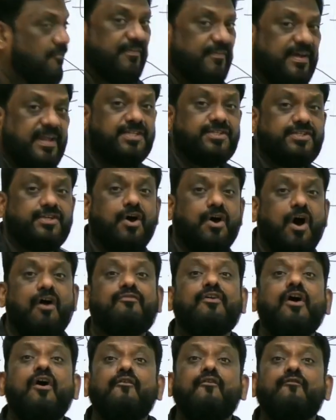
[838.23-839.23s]
of energy
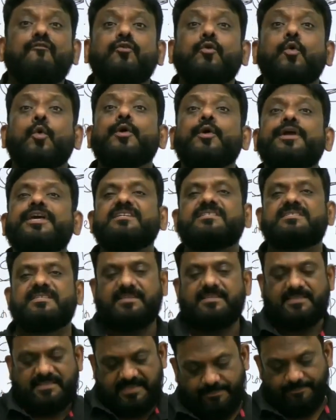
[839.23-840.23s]
of flowing
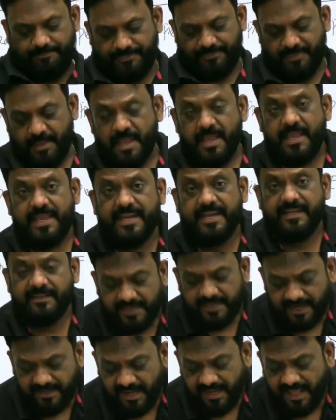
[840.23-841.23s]
system.
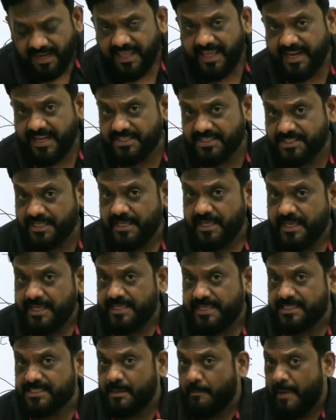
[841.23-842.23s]
Internal energy
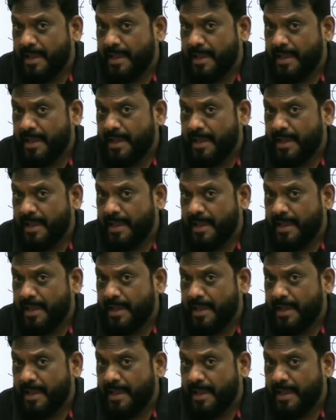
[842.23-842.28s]
is the